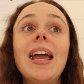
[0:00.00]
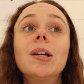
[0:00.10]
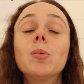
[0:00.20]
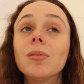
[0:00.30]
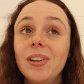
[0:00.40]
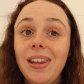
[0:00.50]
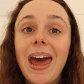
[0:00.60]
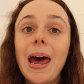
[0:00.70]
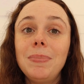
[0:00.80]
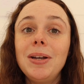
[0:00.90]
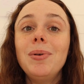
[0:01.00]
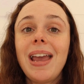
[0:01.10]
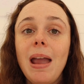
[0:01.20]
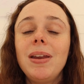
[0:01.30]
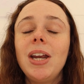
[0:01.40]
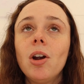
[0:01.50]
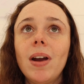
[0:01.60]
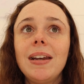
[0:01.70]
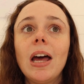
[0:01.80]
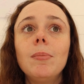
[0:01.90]
And we're really happy we came in here
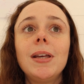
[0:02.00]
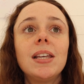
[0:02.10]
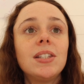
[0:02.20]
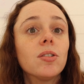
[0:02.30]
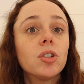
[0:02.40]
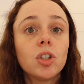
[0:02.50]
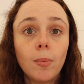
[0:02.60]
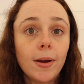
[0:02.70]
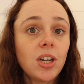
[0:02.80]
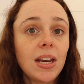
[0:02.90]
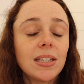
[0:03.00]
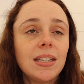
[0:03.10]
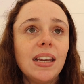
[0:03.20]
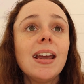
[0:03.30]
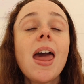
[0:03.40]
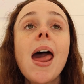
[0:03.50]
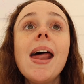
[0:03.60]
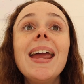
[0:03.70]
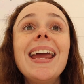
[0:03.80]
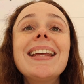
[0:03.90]
right now because there's so much AC
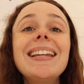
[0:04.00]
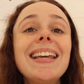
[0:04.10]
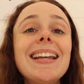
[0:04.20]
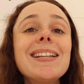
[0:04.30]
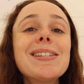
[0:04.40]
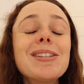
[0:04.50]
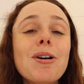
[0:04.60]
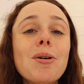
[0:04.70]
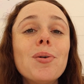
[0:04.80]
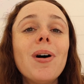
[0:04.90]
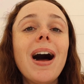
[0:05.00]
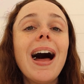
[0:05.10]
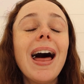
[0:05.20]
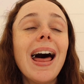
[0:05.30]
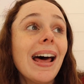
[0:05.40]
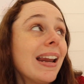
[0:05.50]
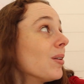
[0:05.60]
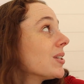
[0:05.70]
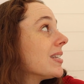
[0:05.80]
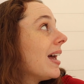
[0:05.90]
and it is so hot
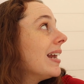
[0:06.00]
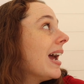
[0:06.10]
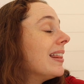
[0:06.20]
outside.